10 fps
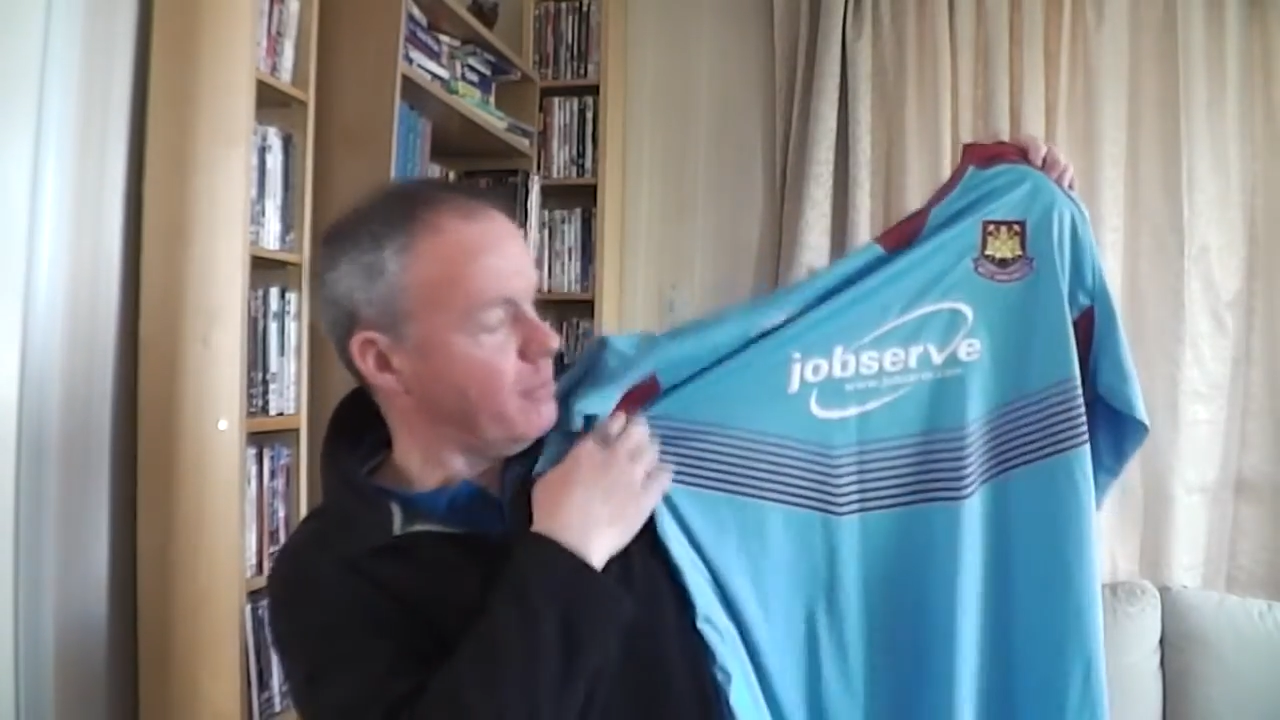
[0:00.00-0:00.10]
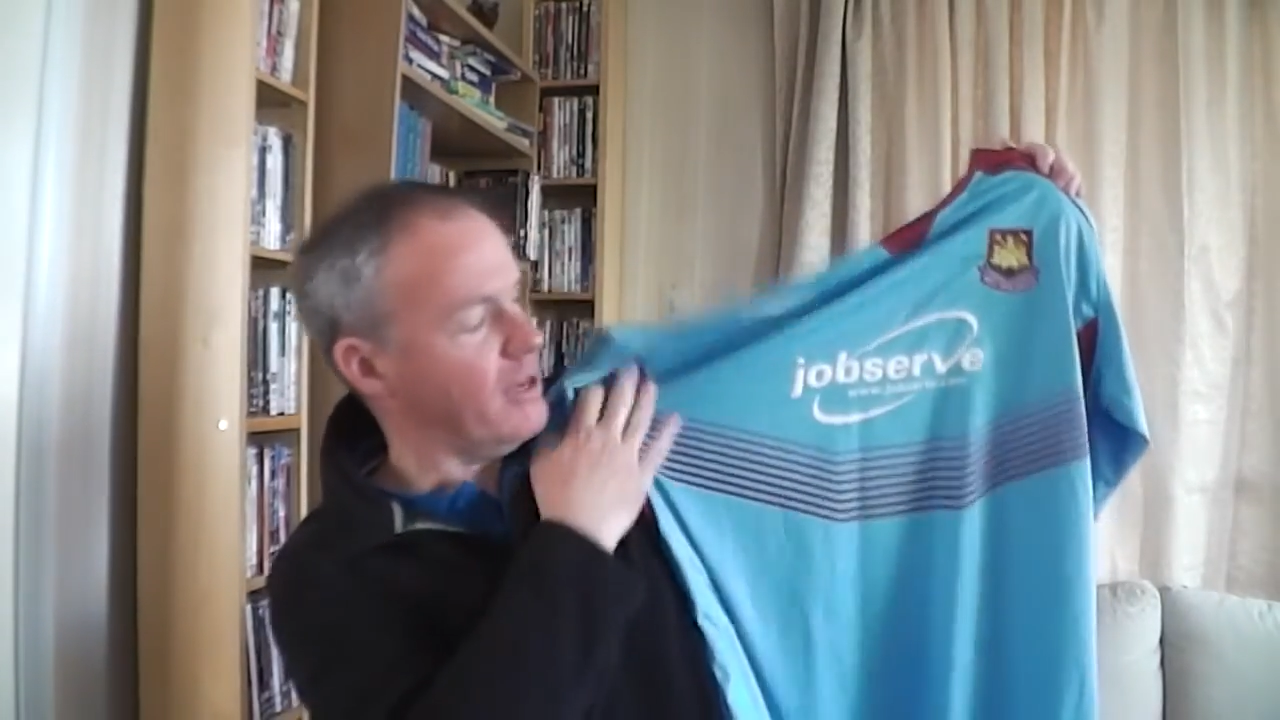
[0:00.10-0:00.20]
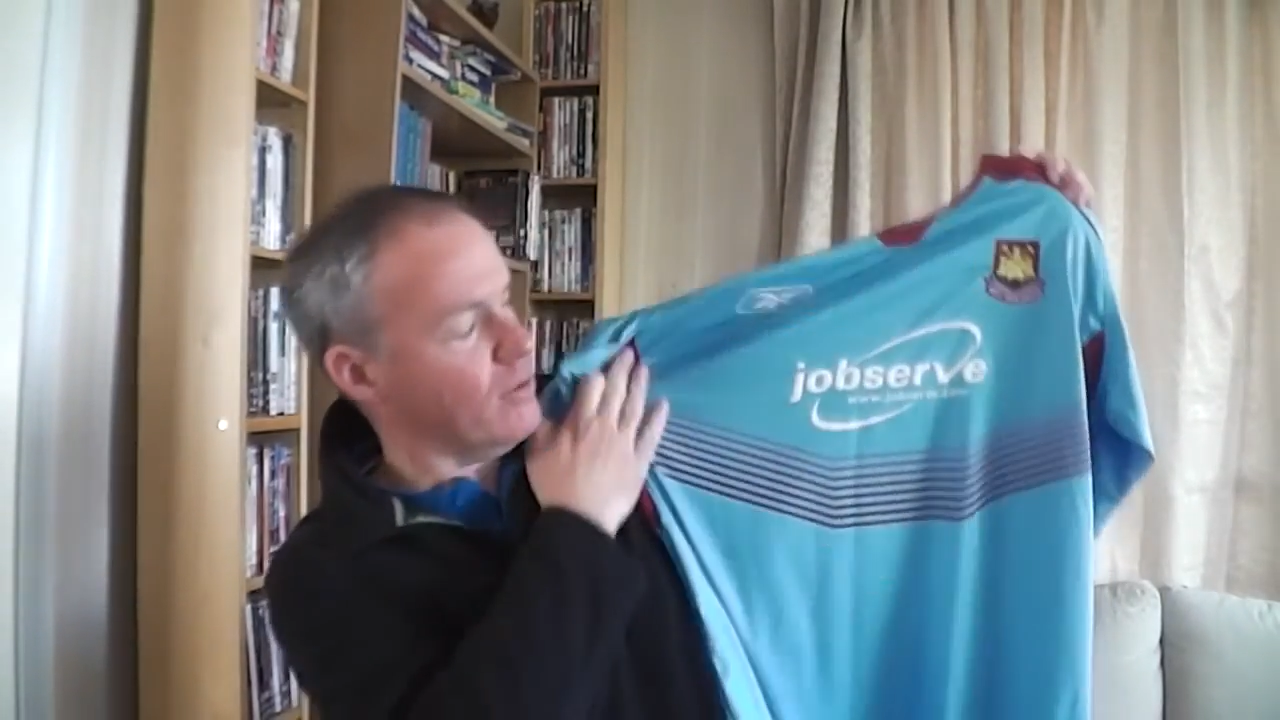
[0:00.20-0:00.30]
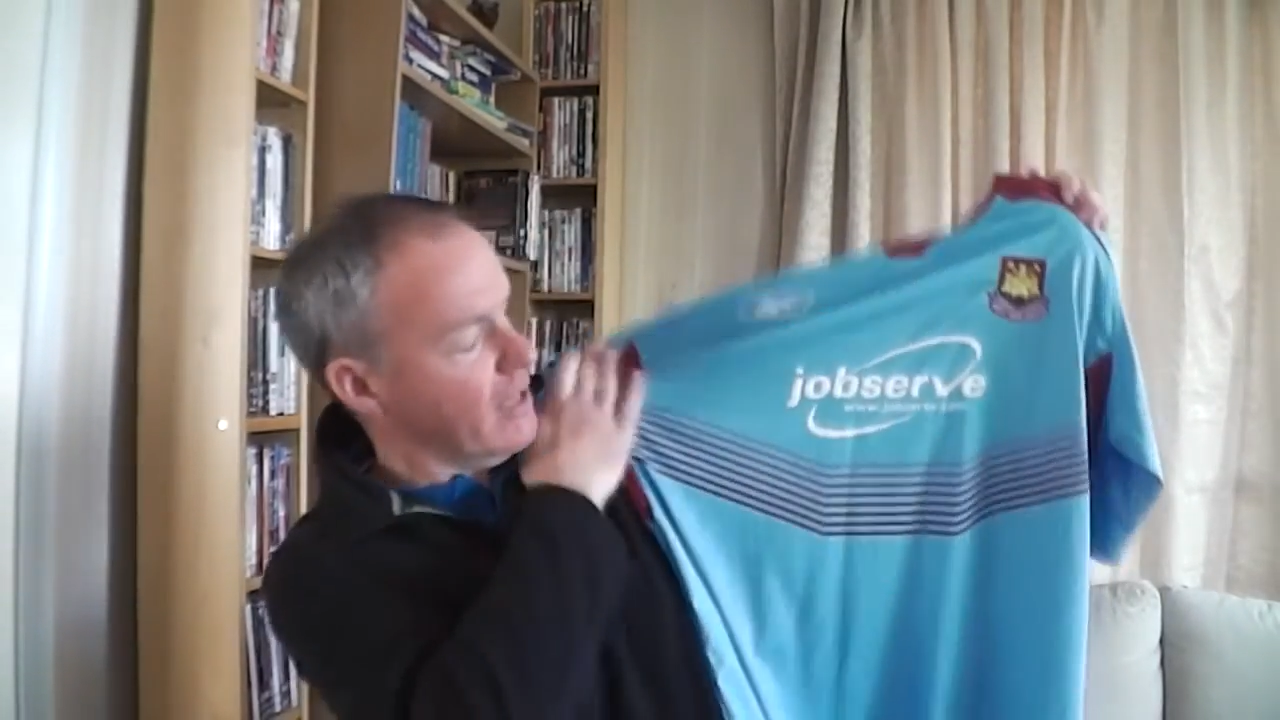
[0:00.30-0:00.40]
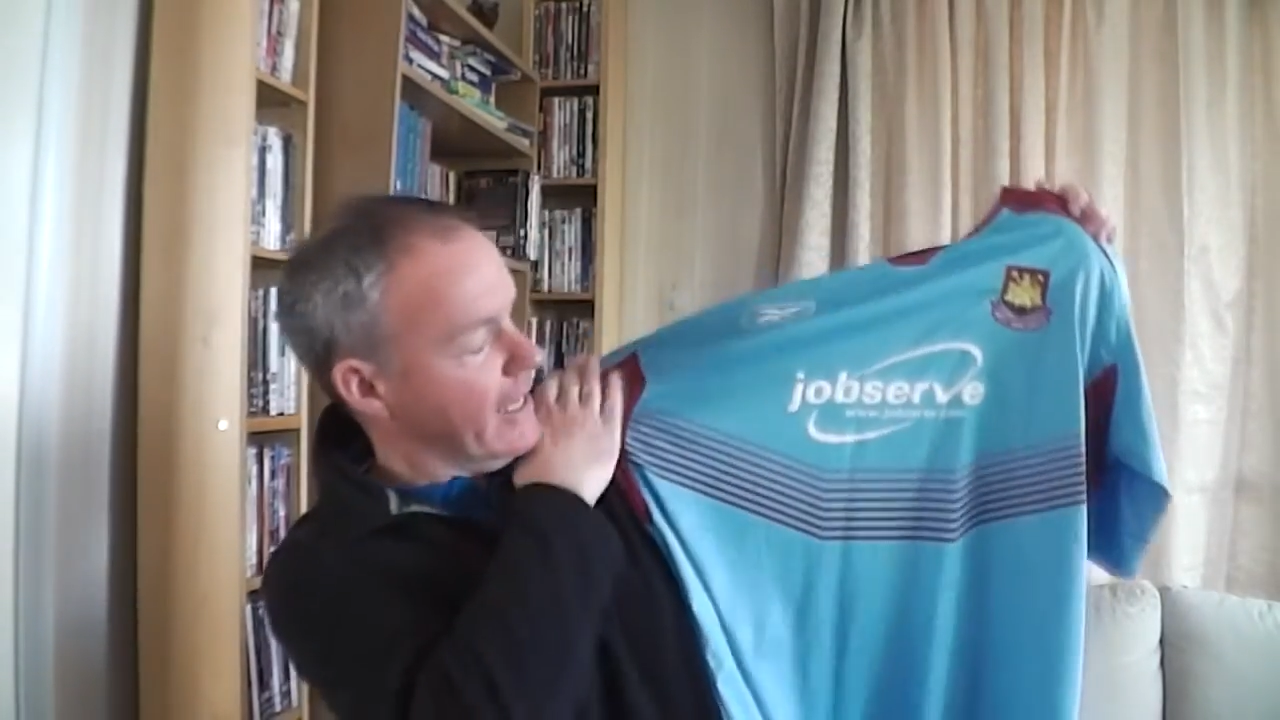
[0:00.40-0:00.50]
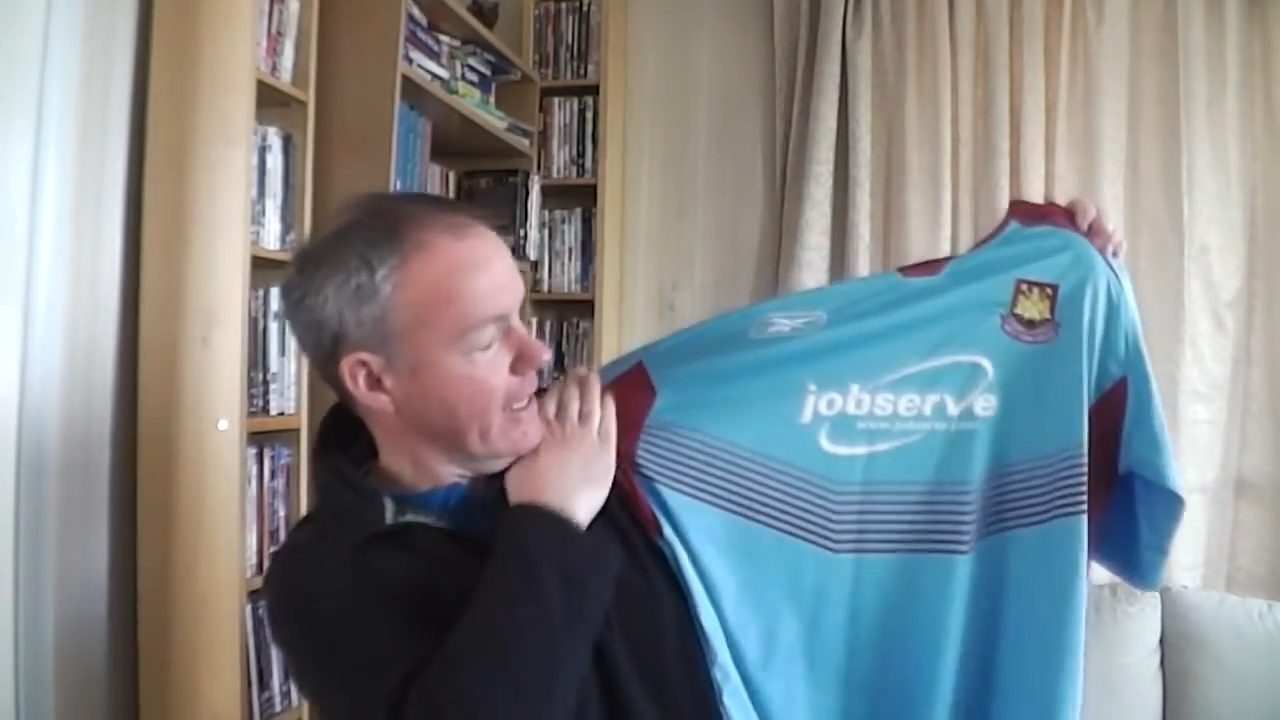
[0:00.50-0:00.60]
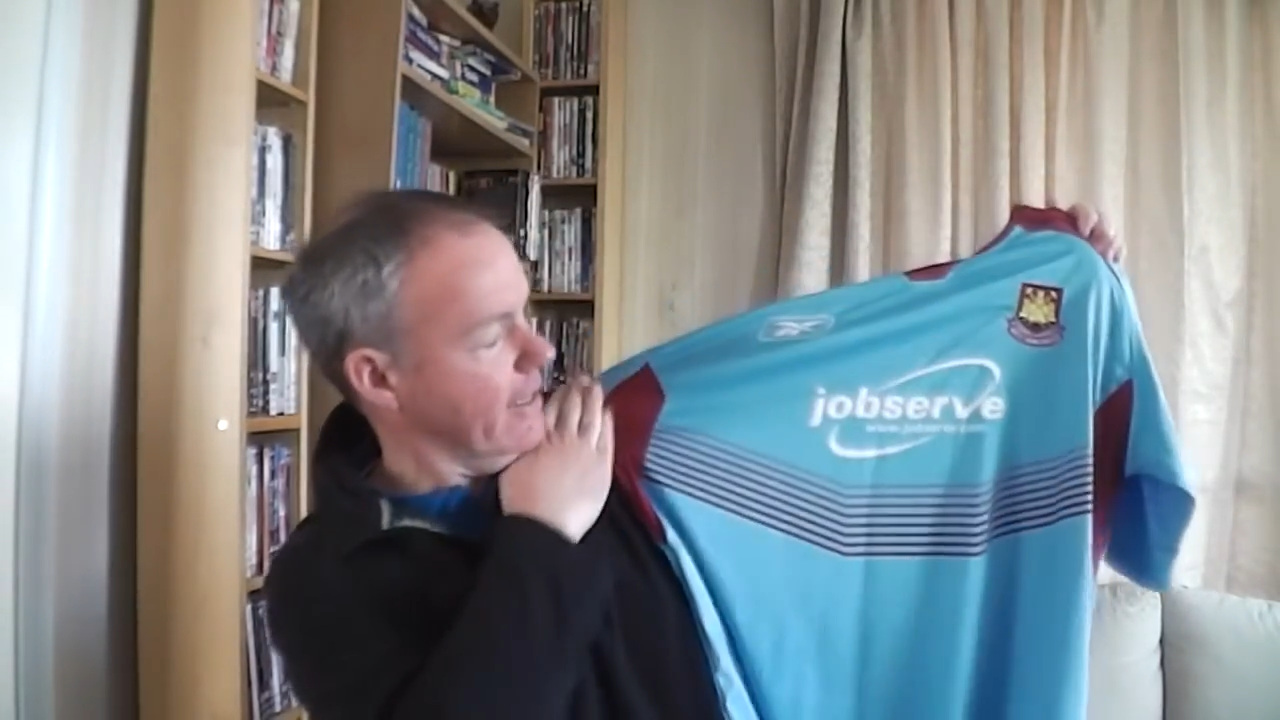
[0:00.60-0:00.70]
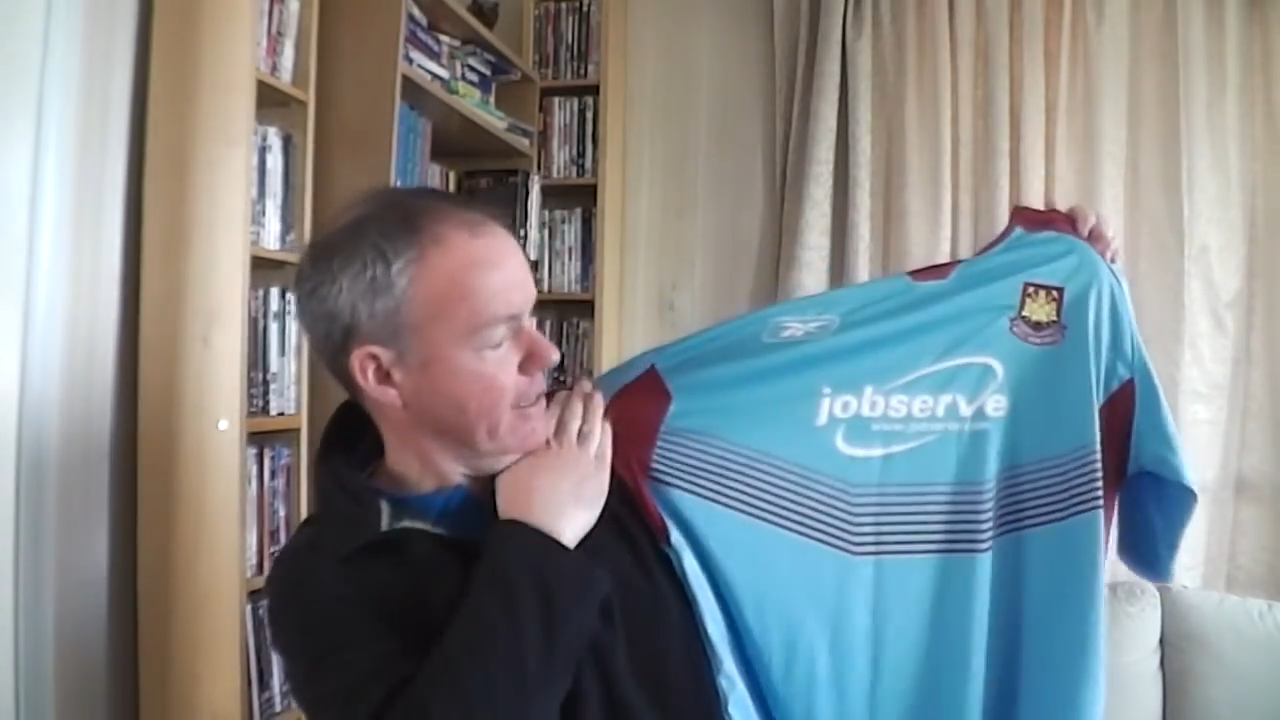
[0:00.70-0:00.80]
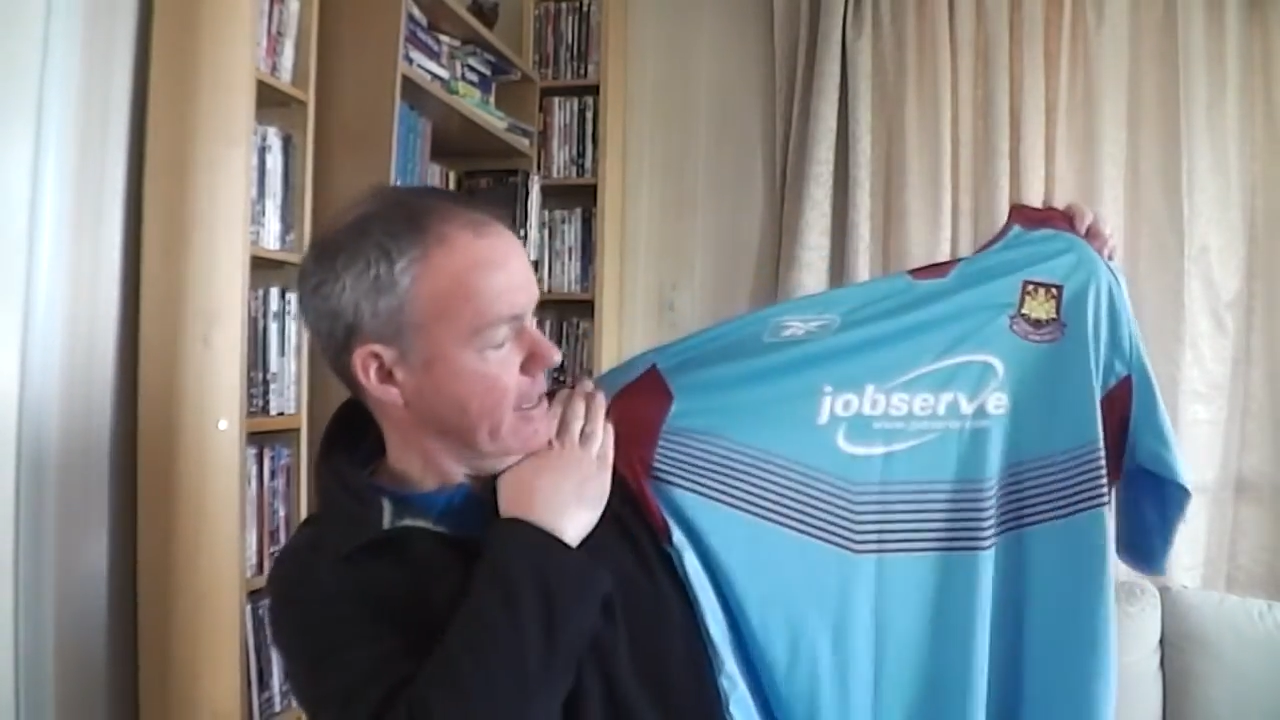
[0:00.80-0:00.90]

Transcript: middle here.